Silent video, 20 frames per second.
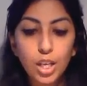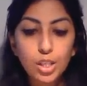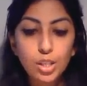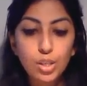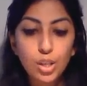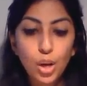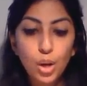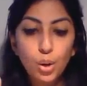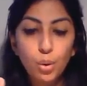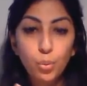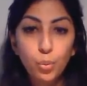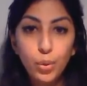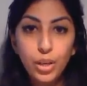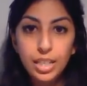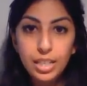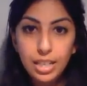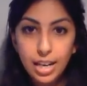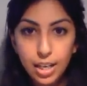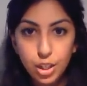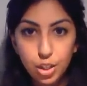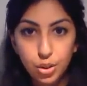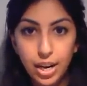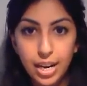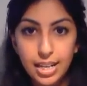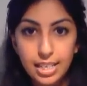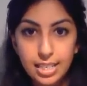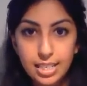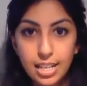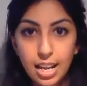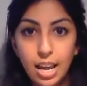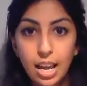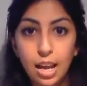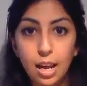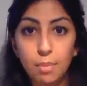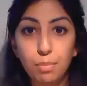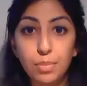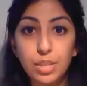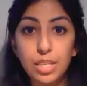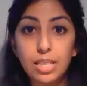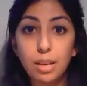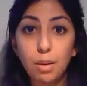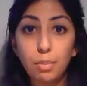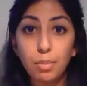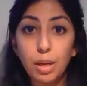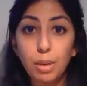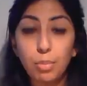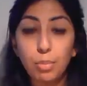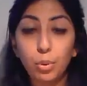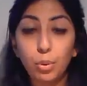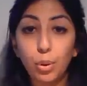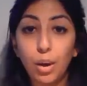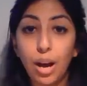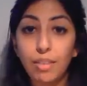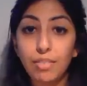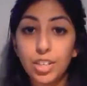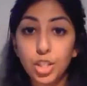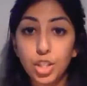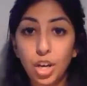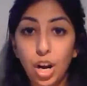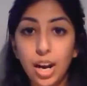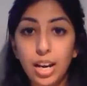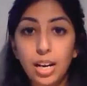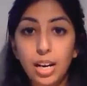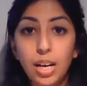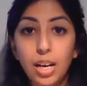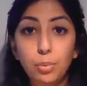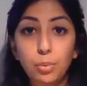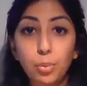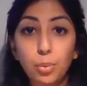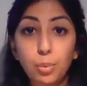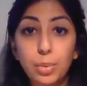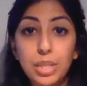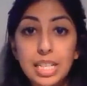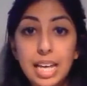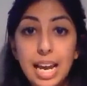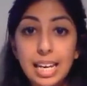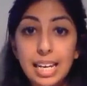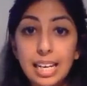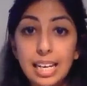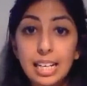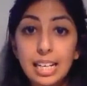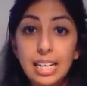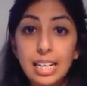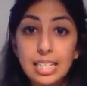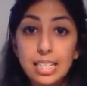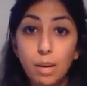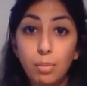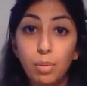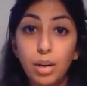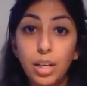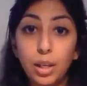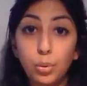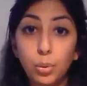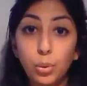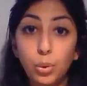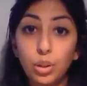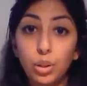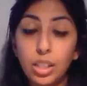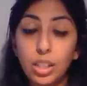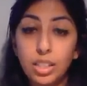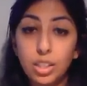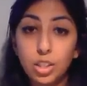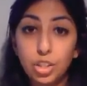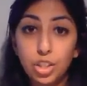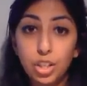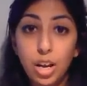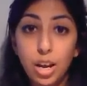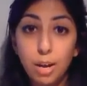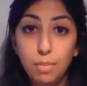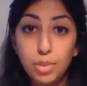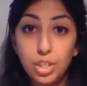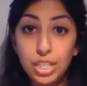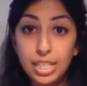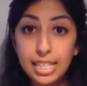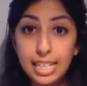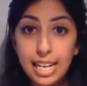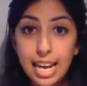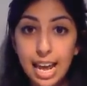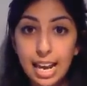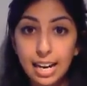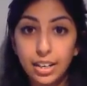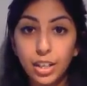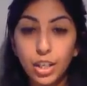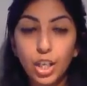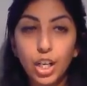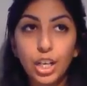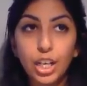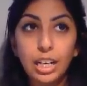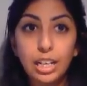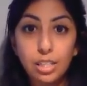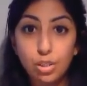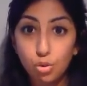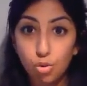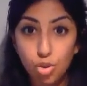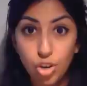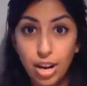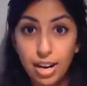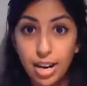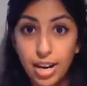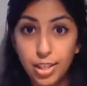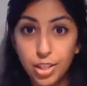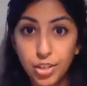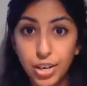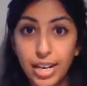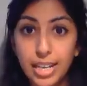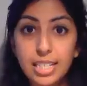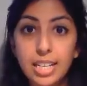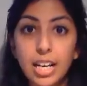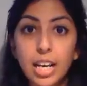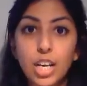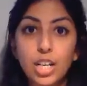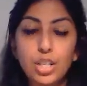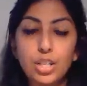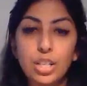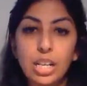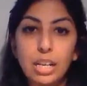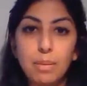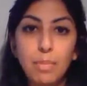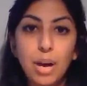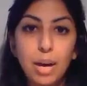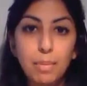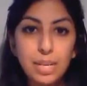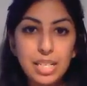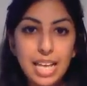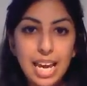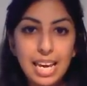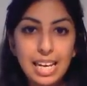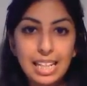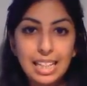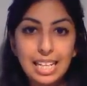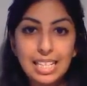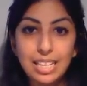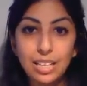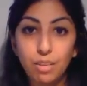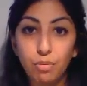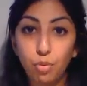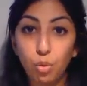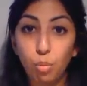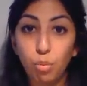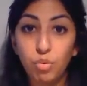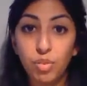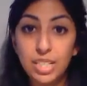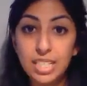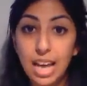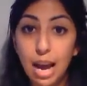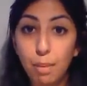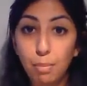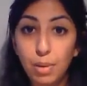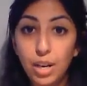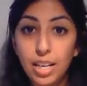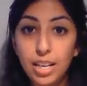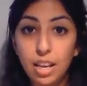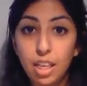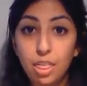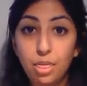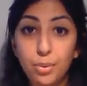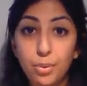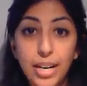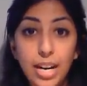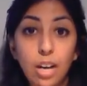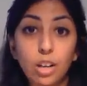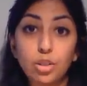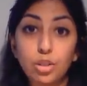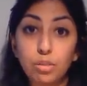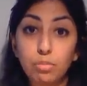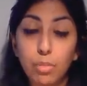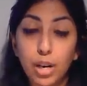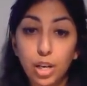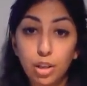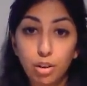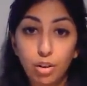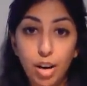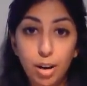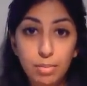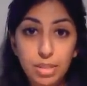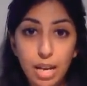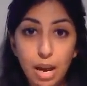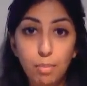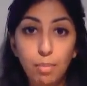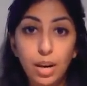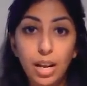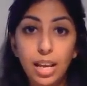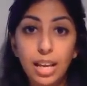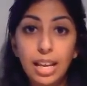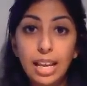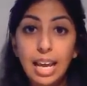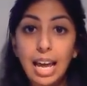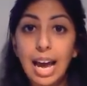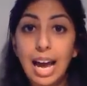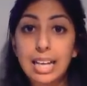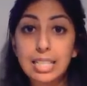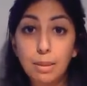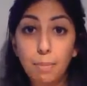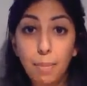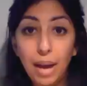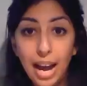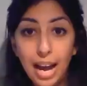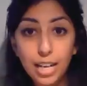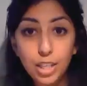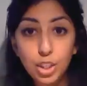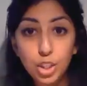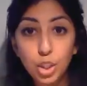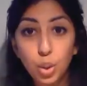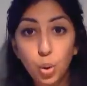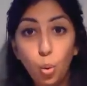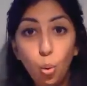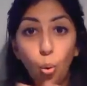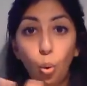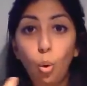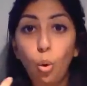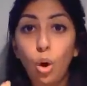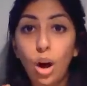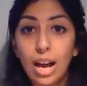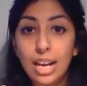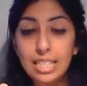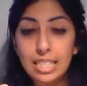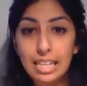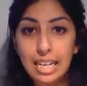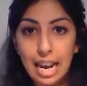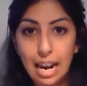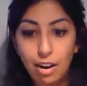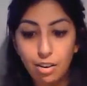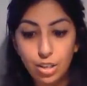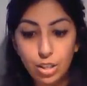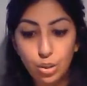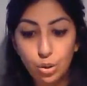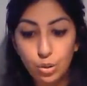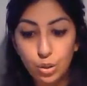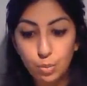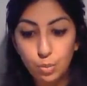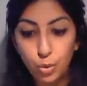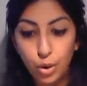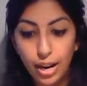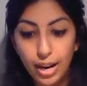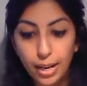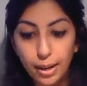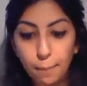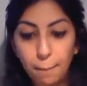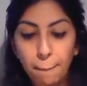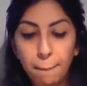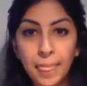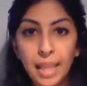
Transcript: So with nitrates, um, some people who have angina will be taking sublingual um, GTN, glycerol trinitrate. So they might be taking this in the form of a tablet, a 300 microgram tablet, as a patch or as an aerosol spray.